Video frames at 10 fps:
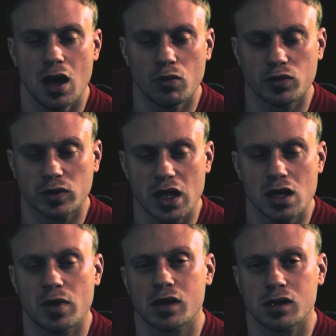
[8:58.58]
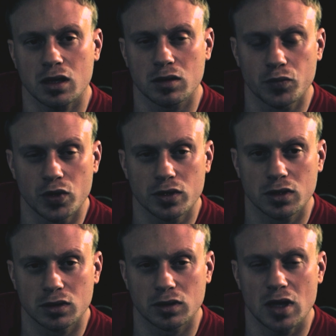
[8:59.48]
help relay in my second book.
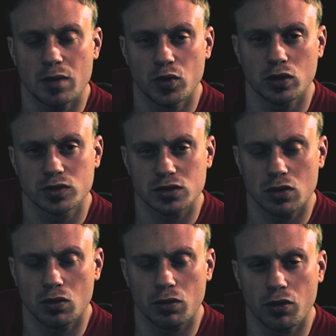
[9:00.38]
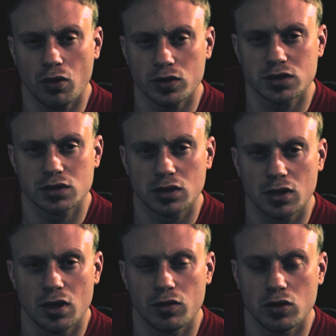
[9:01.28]
And that book was called Thoughts,
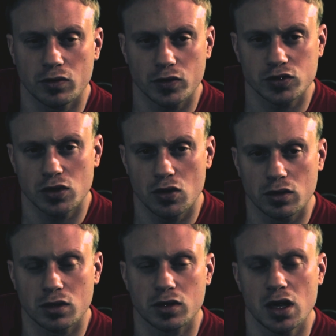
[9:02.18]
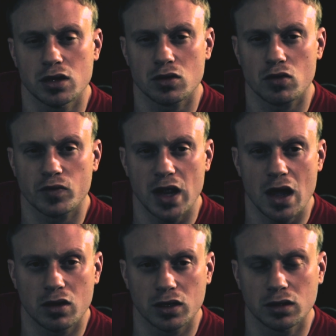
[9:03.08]
the Universal Code of Creating Your Own
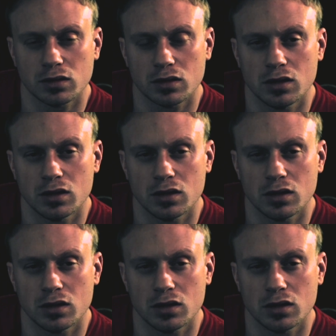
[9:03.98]
Reality.